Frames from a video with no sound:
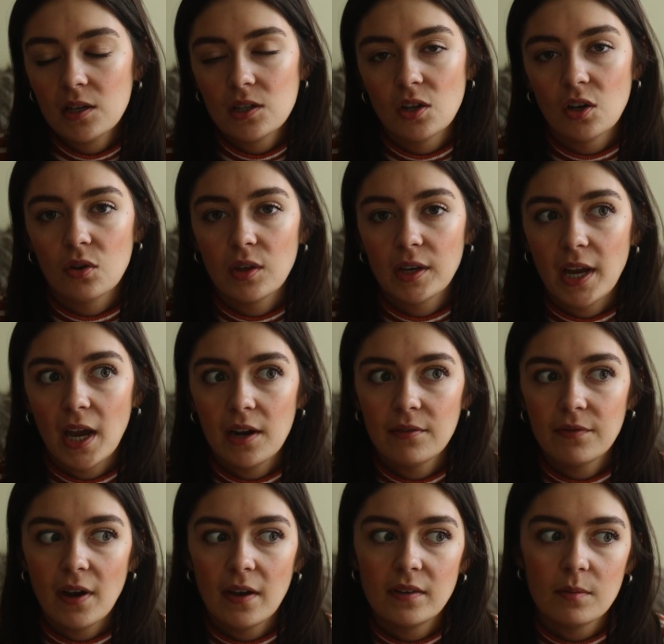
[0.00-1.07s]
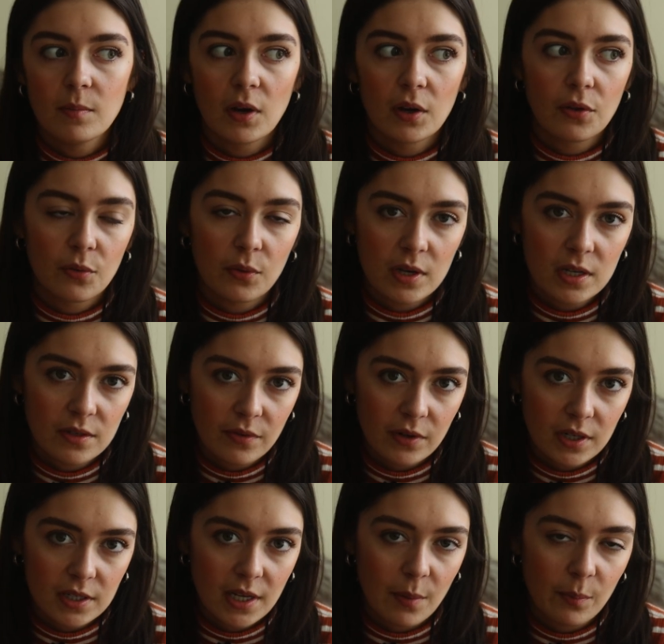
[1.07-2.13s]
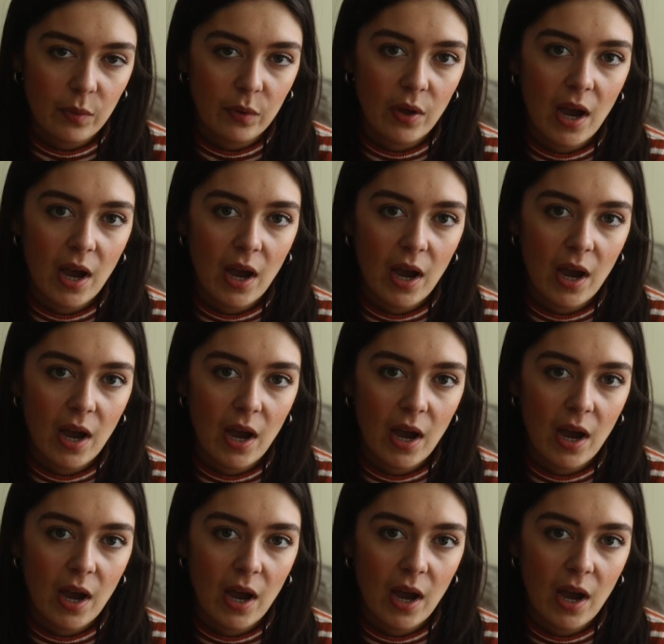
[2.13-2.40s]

So the Canon 5D Mark IIIs, for example,